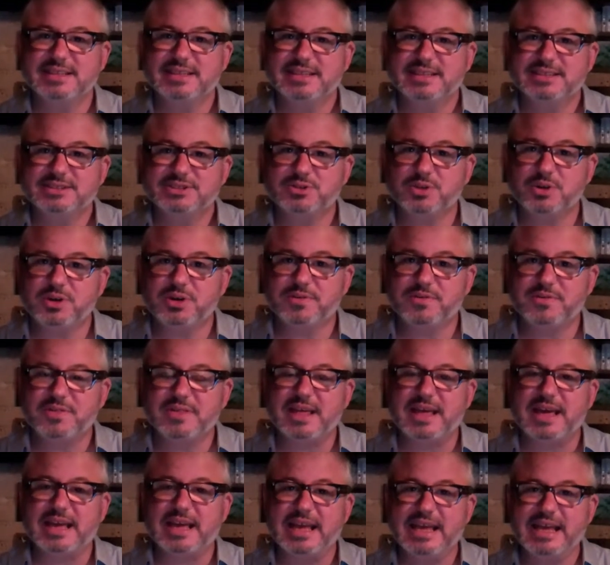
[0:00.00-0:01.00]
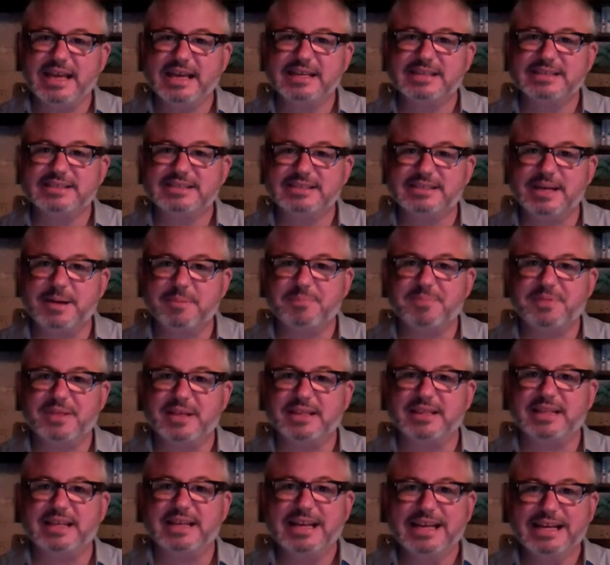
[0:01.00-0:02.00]
sort of thing is
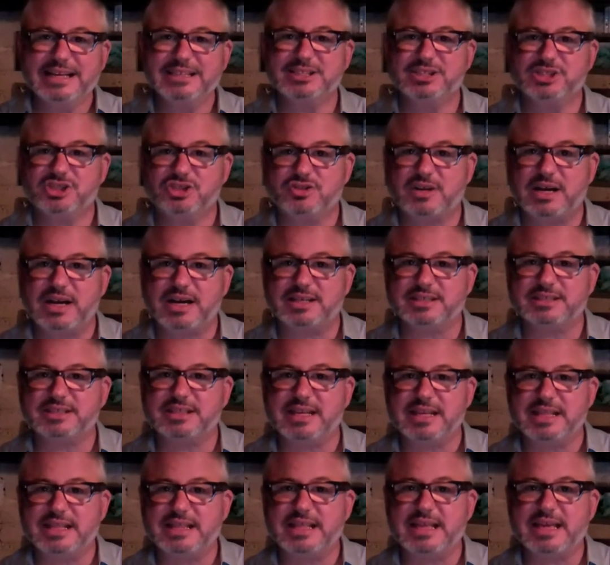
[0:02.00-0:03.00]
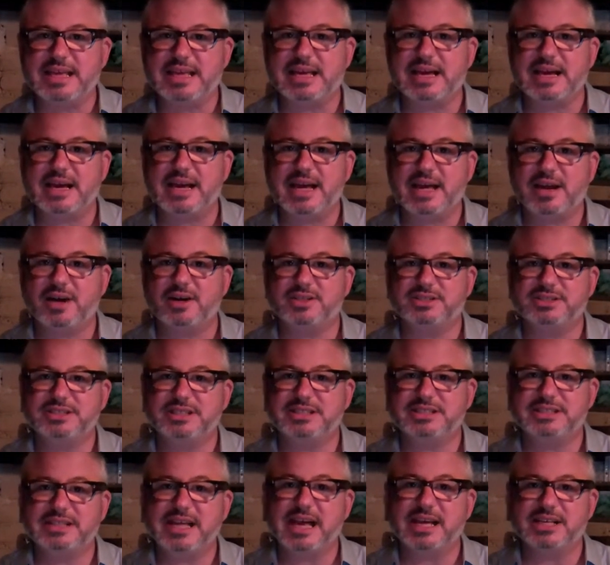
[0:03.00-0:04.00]
something that is addressed in the
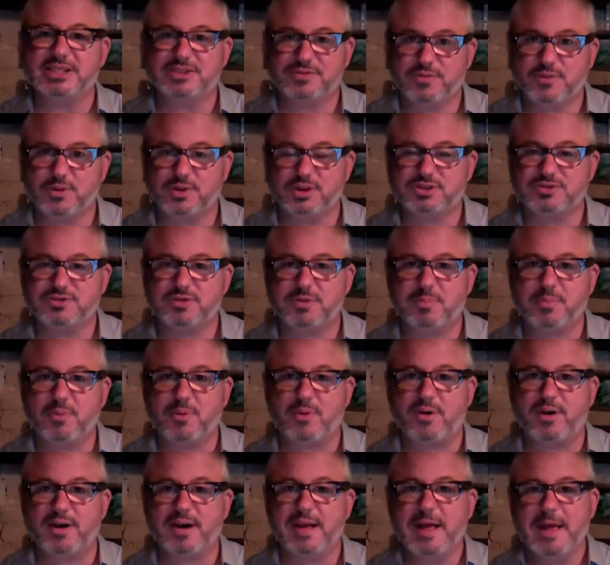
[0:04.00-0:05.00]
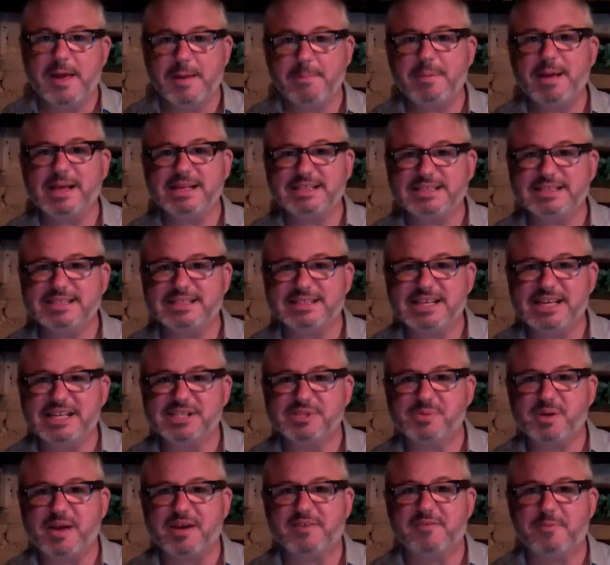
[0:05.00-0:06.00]
NRC's task force report. It basically
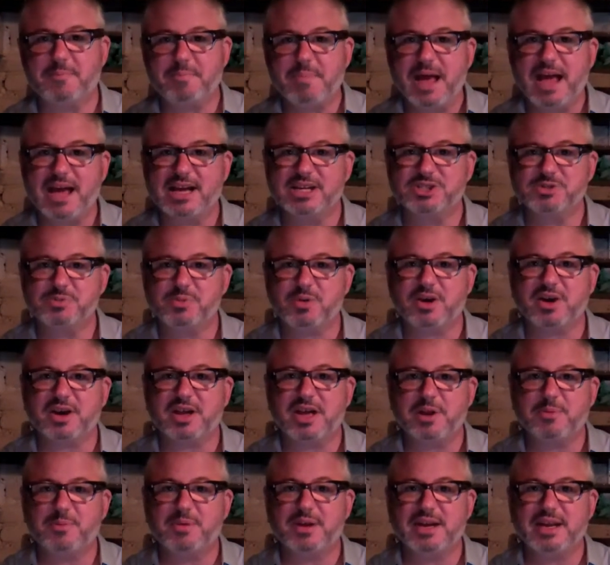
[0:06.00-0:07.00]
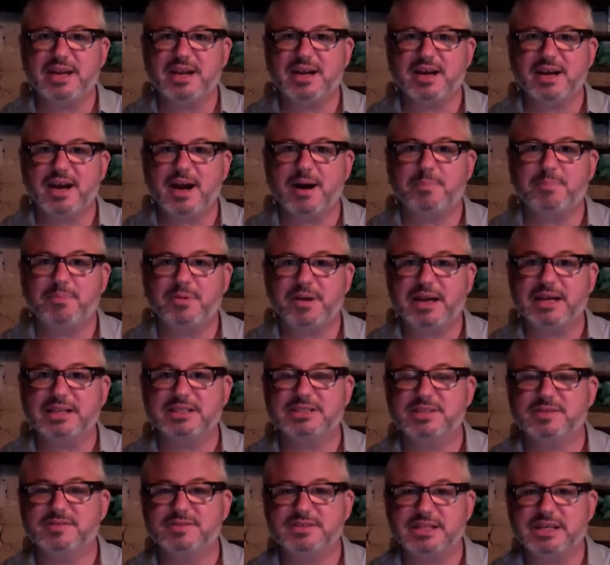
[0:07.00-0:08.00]
says we have a patchwork and we need a
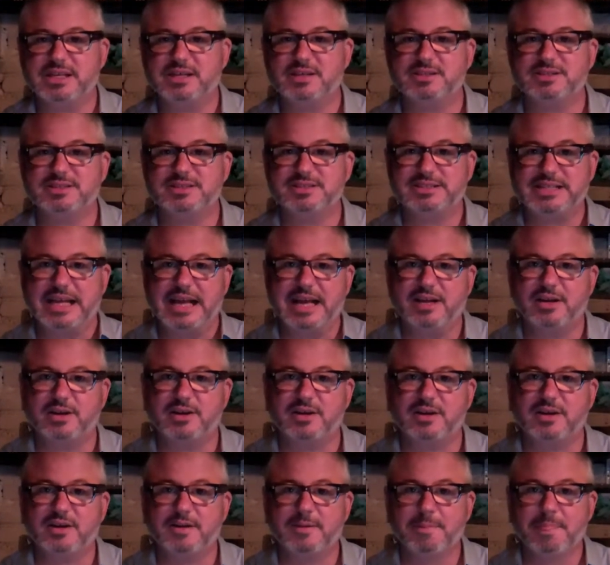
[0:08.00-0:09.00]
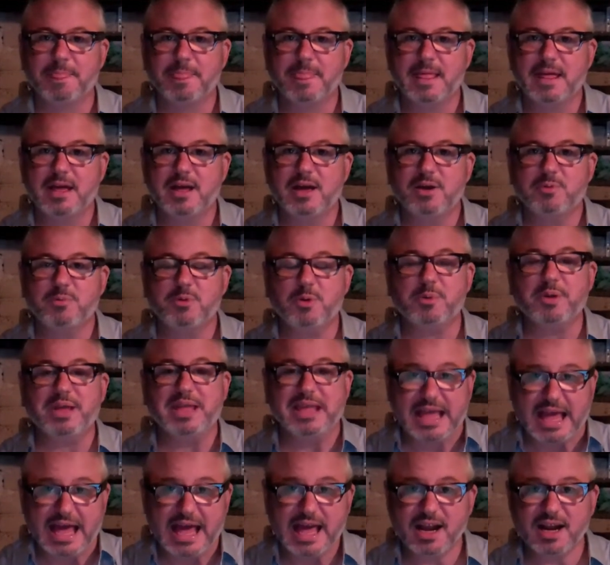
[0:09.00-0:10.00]
comprehensive single standard. Will we
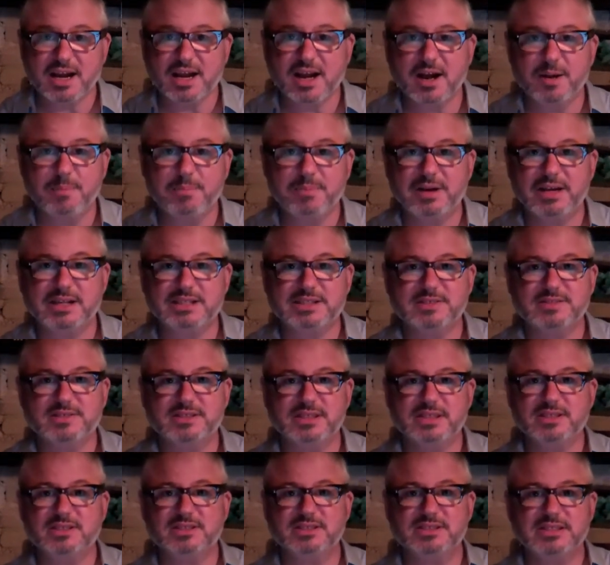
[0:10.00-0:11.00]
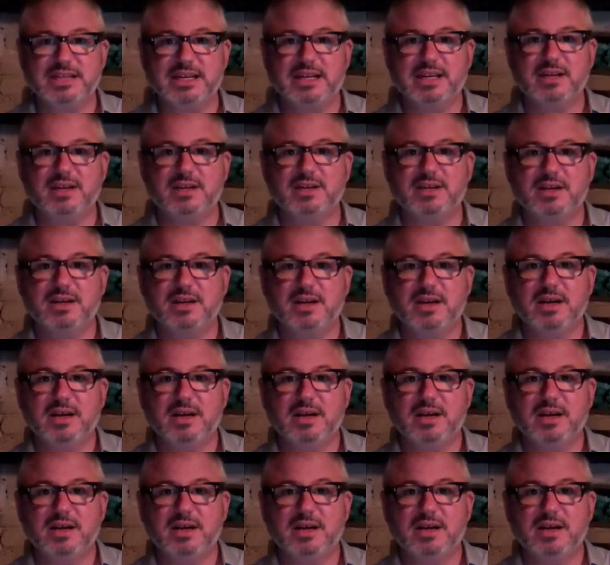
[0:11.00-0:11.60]
get a comprehensive single standard?